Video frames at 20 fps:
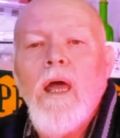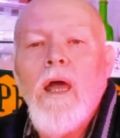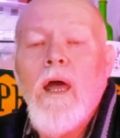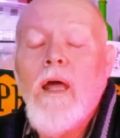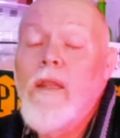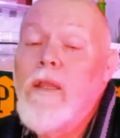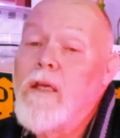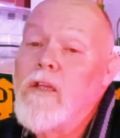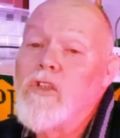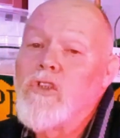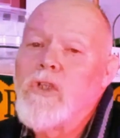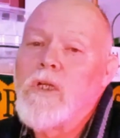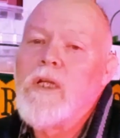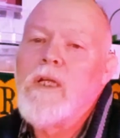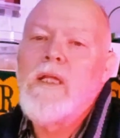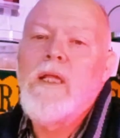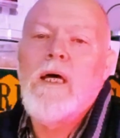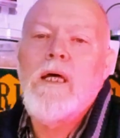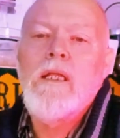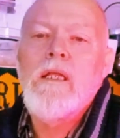And then
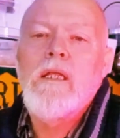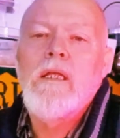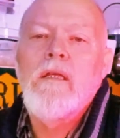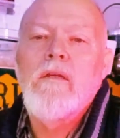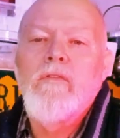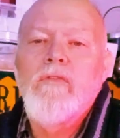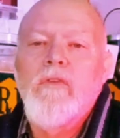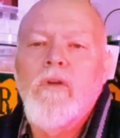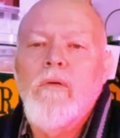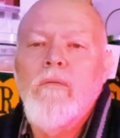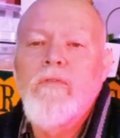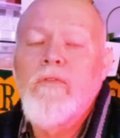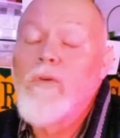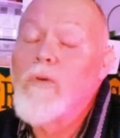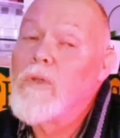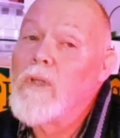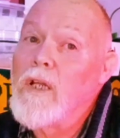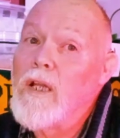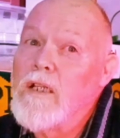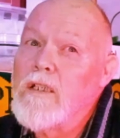Trinidad, from
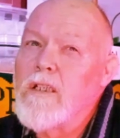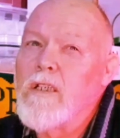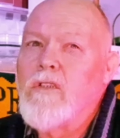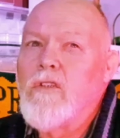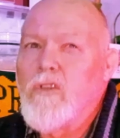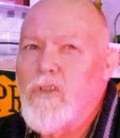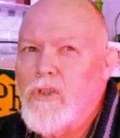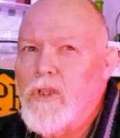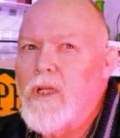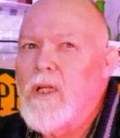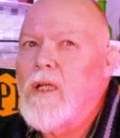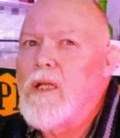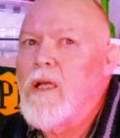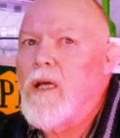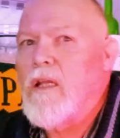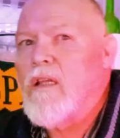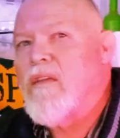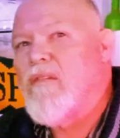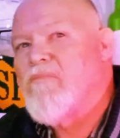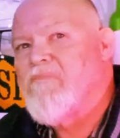Fortaleza to
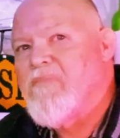Trinidad,